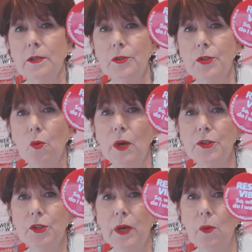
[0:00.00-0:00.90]
So
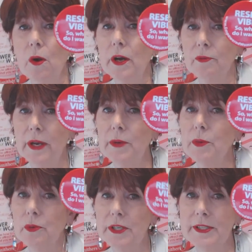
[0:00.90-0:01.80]
what do I want, right?
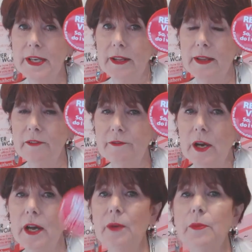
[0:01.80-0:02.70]
We're resetting that
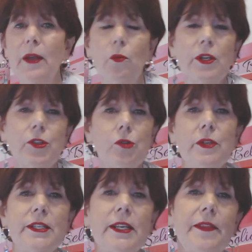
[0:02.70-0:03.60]
vibe. And once you
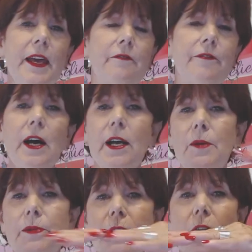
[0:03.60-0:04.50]
reset that
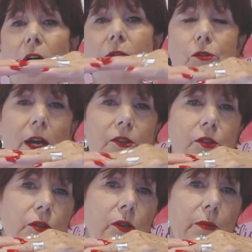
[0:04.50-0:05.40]
vibe, then the law of
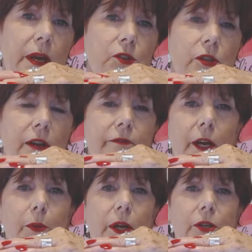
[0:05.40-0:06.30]
attraction is going to match that
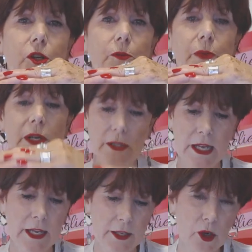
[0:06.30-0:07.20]
vibration. But,
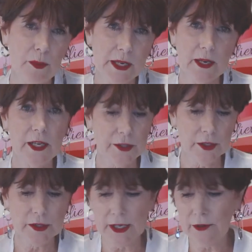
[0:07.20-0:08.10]
you know, be kind to
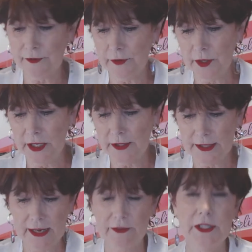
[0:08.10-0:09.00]
yourself. If you need to
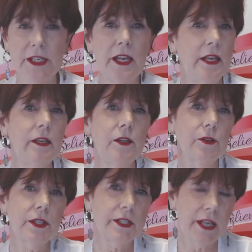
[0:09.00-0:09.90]
have a day in
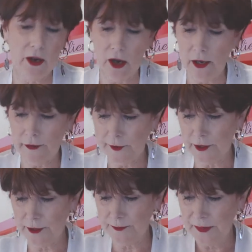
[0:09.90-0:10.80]
or a day off
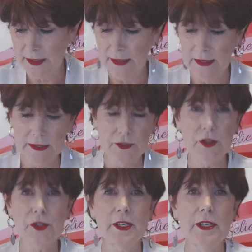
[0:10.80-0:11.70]
or
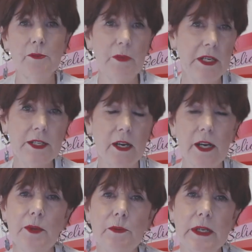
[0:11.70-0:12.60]
just a me
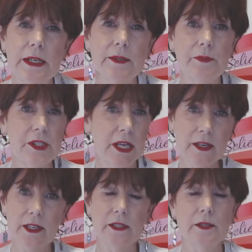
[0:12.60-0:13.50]
time,
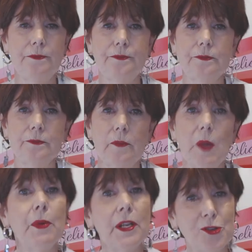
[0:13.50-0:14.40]
take it.
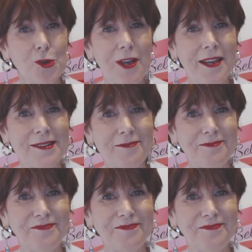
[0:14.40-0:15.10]
But enjoy it,